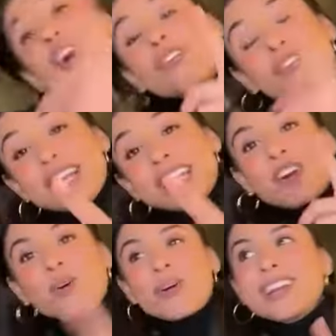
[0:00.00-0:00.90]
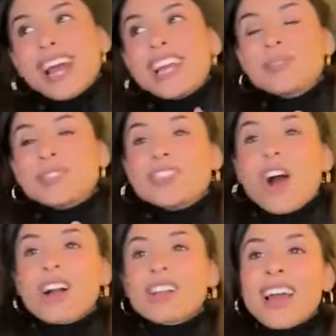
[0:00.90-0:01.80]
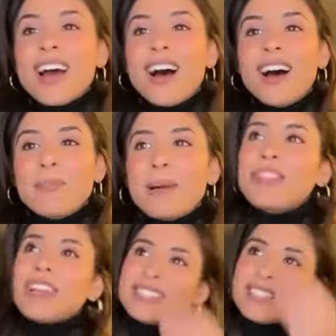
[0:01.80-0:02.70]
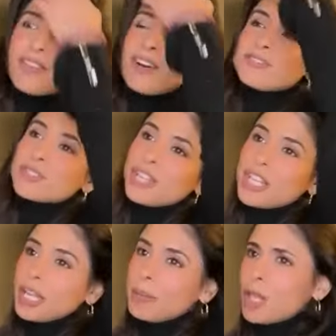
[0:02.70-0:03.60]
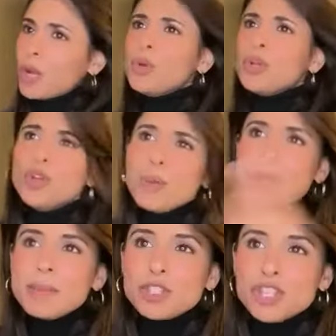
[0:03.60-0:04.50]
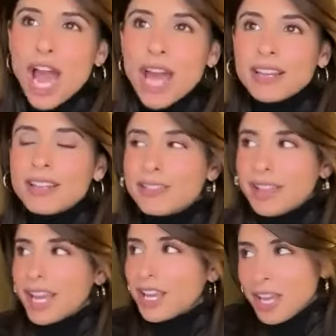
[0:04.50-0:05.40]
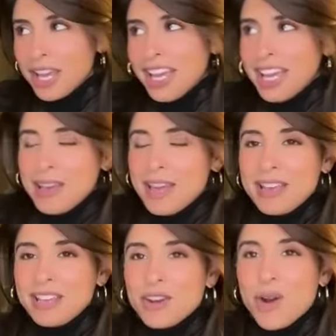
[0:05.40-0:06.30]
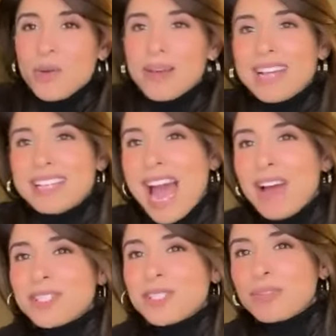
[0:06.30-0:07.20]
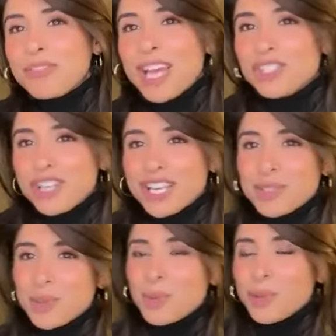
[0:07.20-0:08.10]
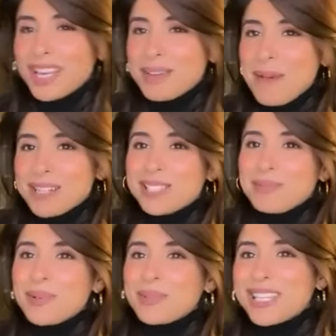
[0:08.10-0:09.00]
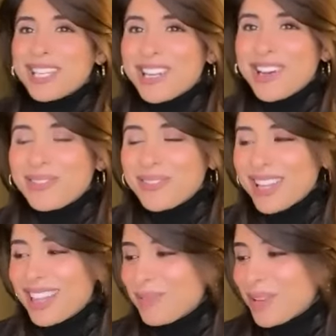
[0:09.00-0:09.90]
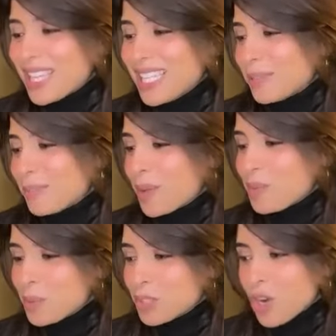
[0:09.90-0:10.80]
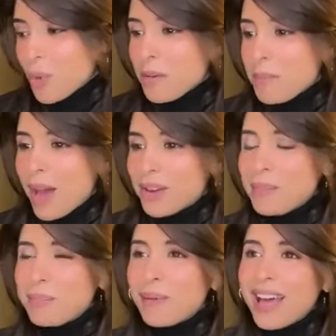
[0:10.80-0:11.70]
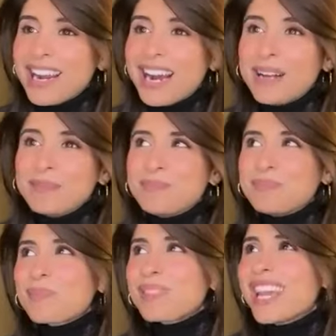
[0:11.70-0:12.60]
so funny. Chord and I used to talk like, uh, about that stuff off screen. He'd be like, "Well, you know, maybe Chad can like." you know have some revenge against julia and maximo with you know with with isabel and we would joke about it but um